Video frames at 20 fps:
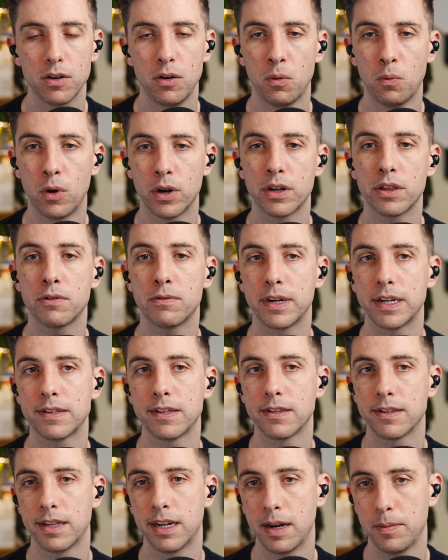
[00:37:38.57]
what are the
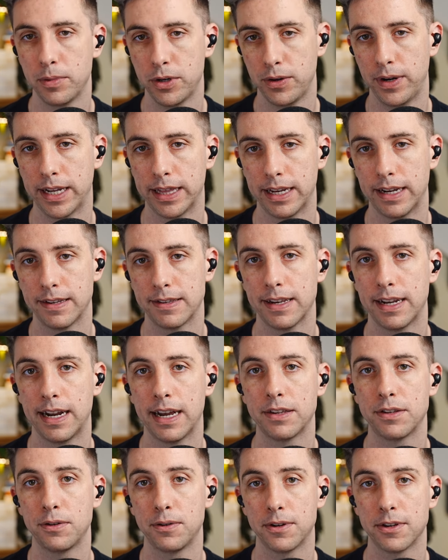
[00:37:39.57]
reasons that I'm doing this? And
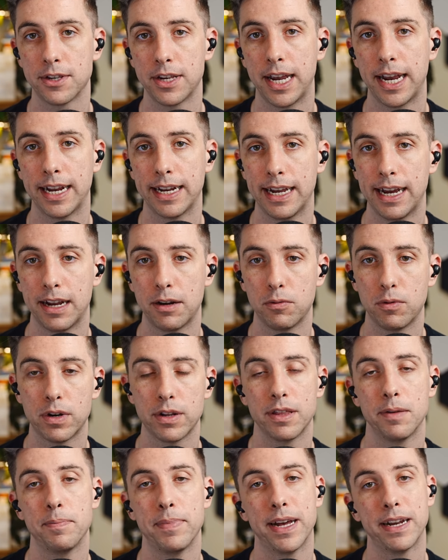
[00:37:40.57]
as you were saying, Dad, what
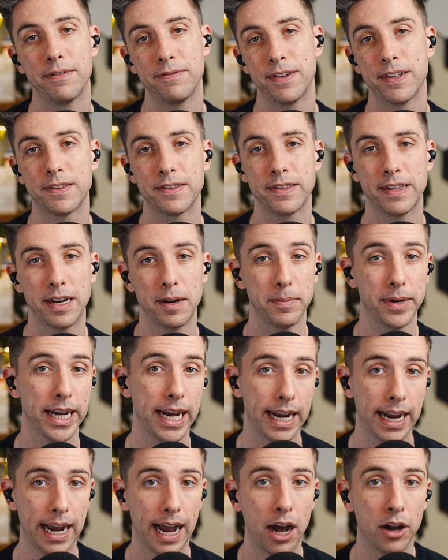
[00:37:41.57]
are the benefits that I'm
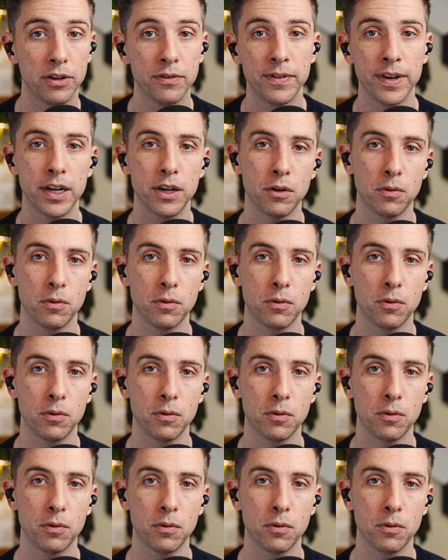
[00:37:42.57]
getting out of it?